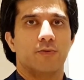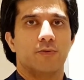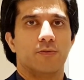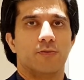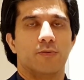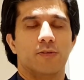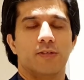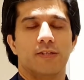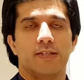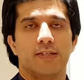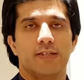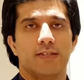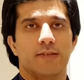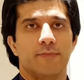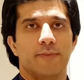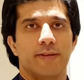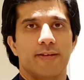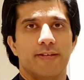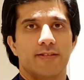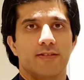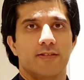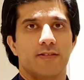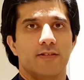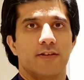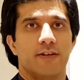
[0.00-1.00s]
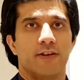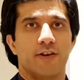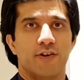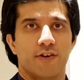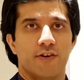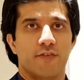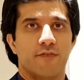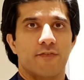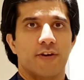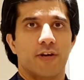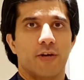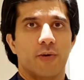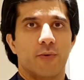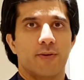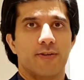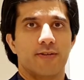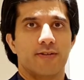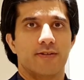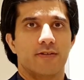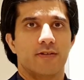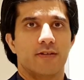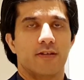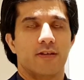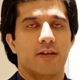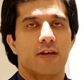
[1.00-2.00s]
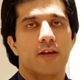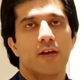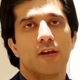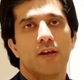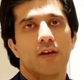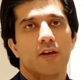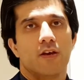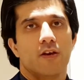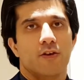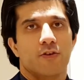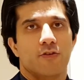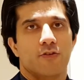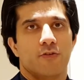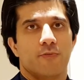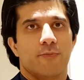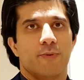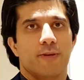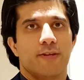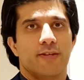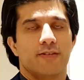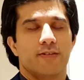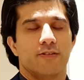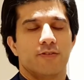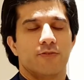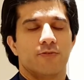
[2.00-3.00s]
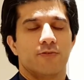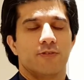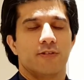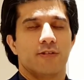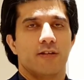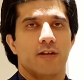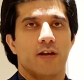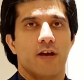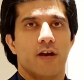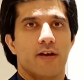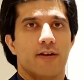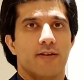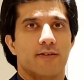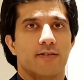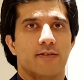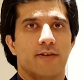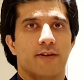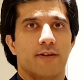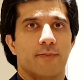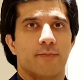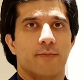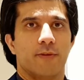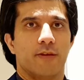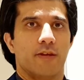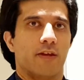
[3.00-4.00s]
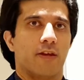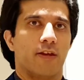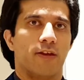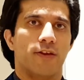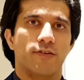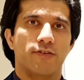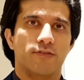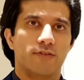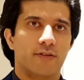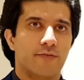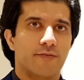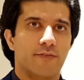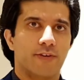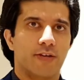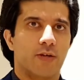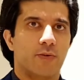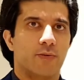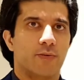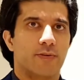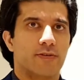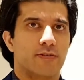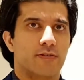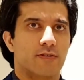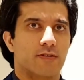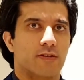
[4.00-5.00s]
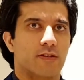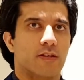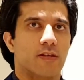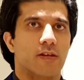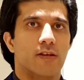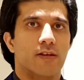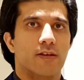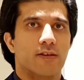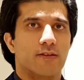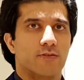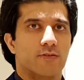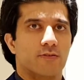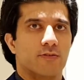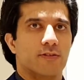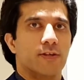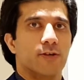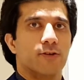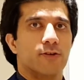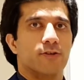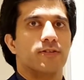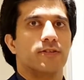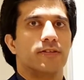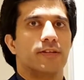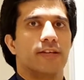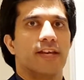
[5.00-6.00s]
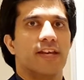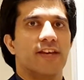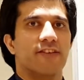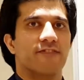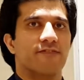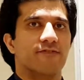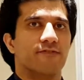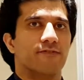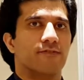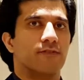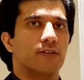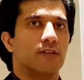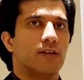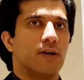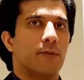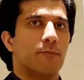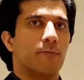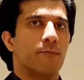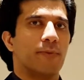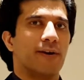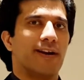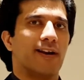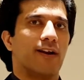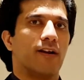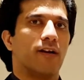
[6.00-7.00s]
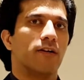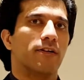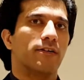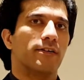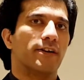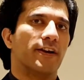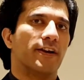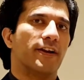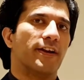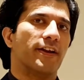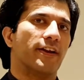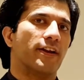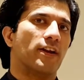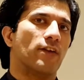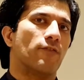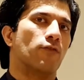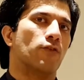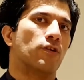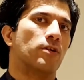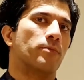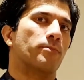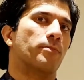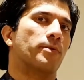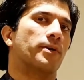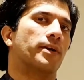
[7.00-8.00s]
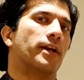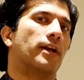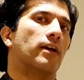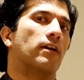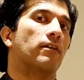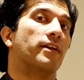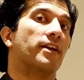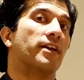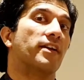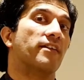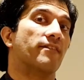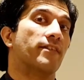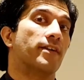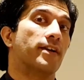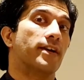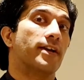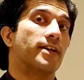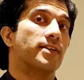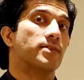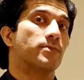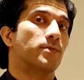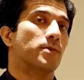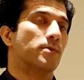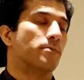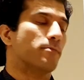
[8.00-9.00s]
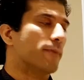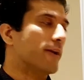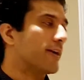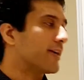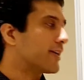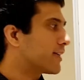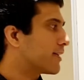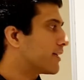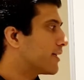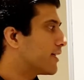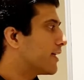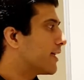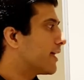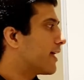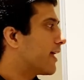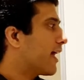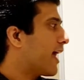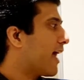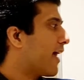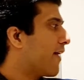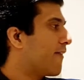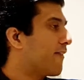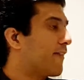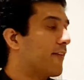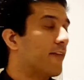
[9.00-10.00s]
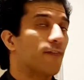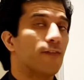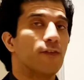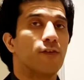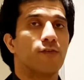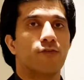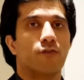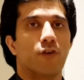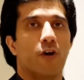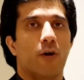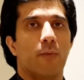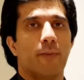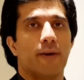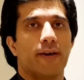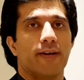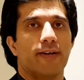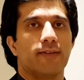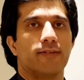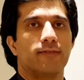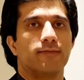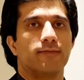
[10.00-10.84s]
uh, based interfrequency you're based using RSRP frequency so there is if a particular criteria for a particular event has been met and then the format